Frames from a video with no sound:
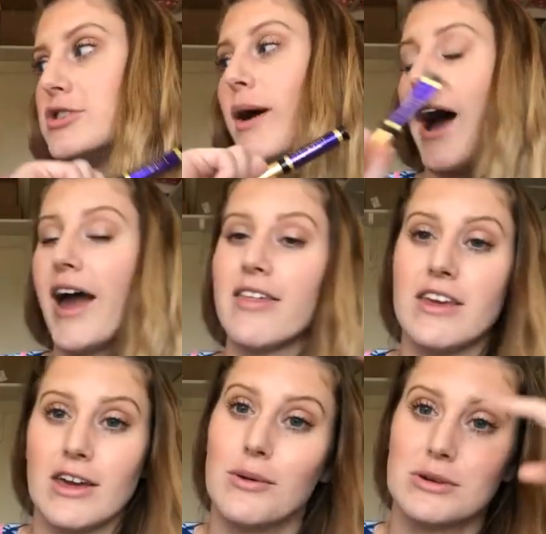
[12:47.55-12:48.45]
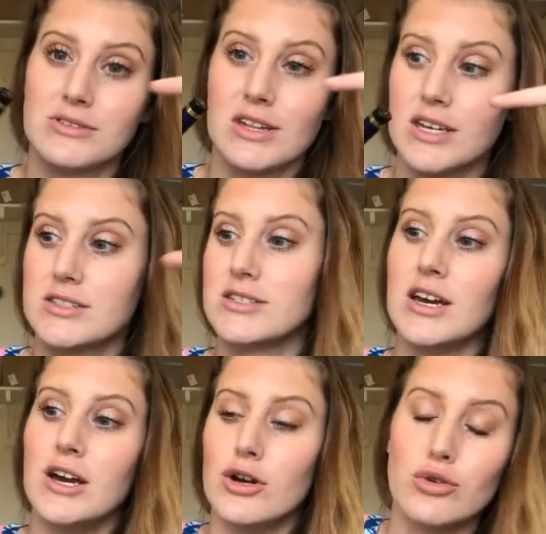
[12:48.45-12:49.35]
so I think it was this.
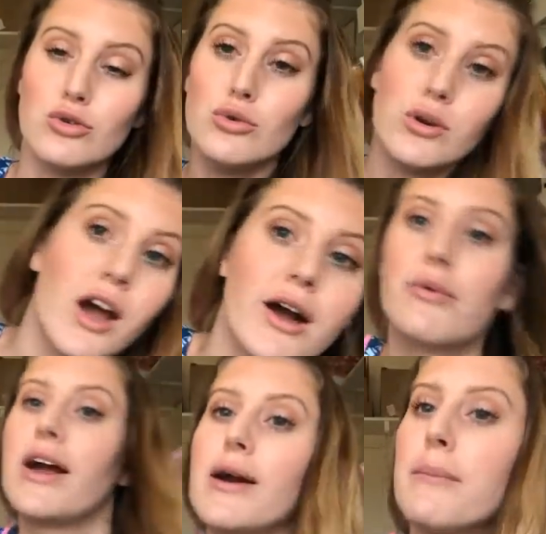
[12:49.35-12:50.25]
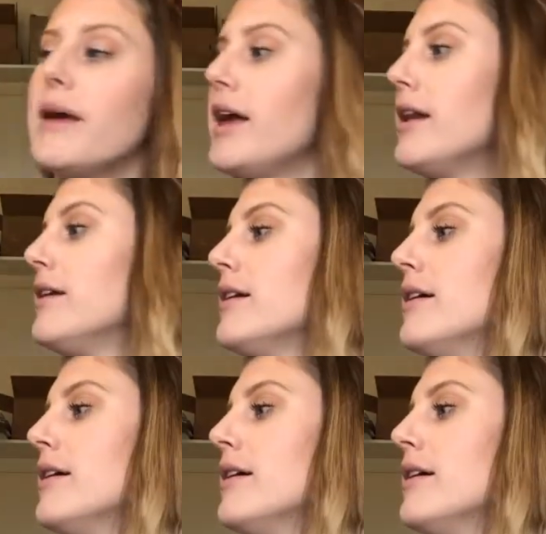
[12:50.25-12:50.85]
Do not recommend.